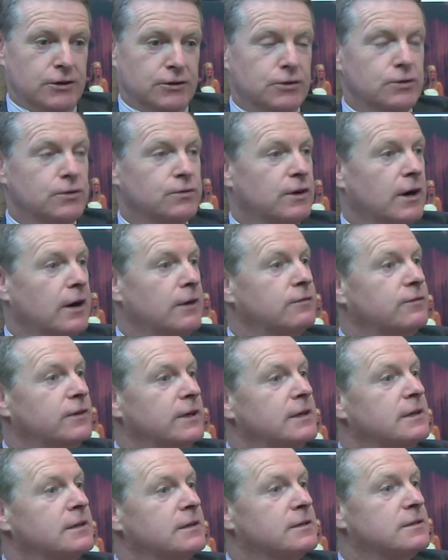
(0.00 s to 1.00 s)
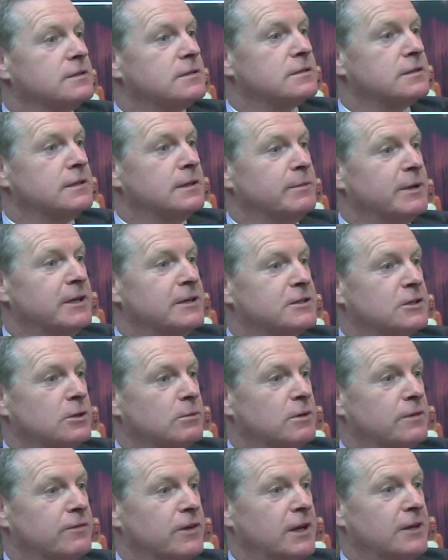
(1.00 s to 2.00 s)
too far afield, because in the middle of
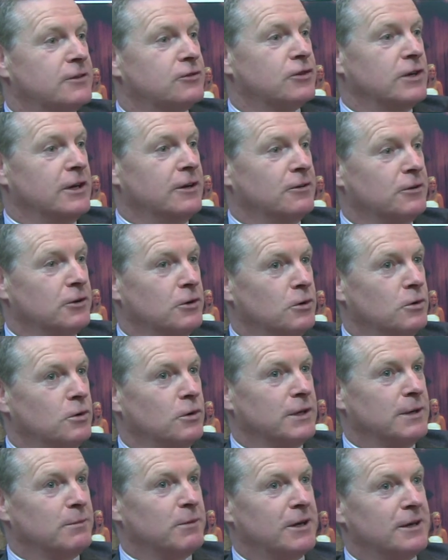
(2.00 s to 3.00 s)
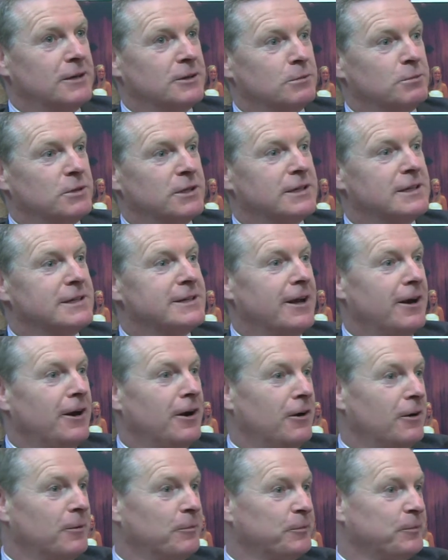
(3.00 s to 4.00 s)
summer if you get 3 in a row and you might end up in
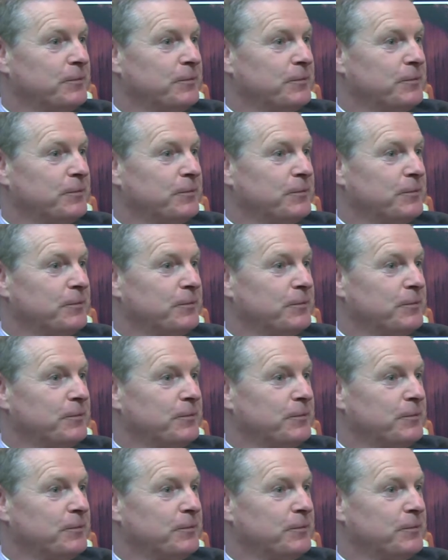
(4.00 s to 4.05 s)
Kildare